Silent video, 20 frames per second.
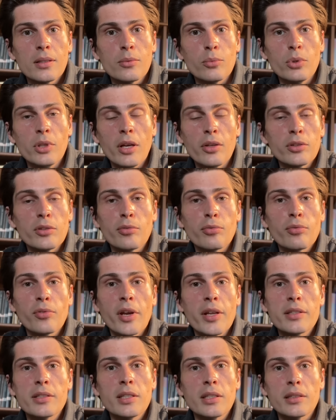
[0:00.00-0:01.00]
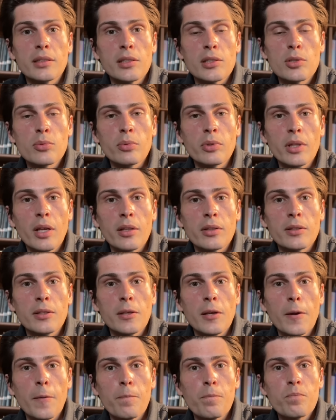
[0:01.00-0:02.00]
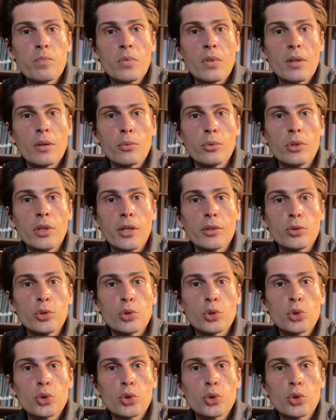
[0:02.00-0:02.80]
Without the franticness, without the